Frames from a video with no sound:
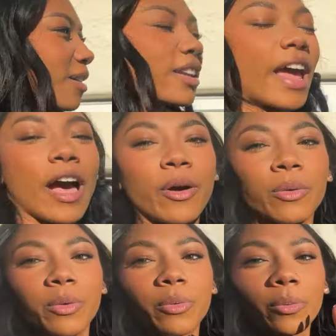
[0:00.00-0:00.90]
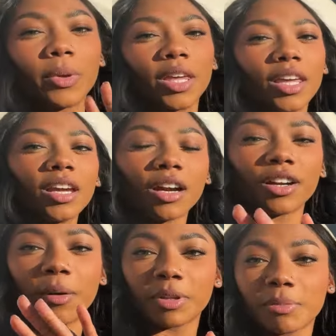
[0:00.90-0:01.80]
now we are
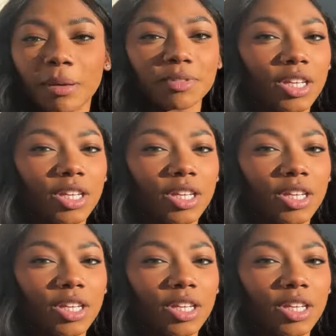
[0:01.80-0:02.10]
done with the baby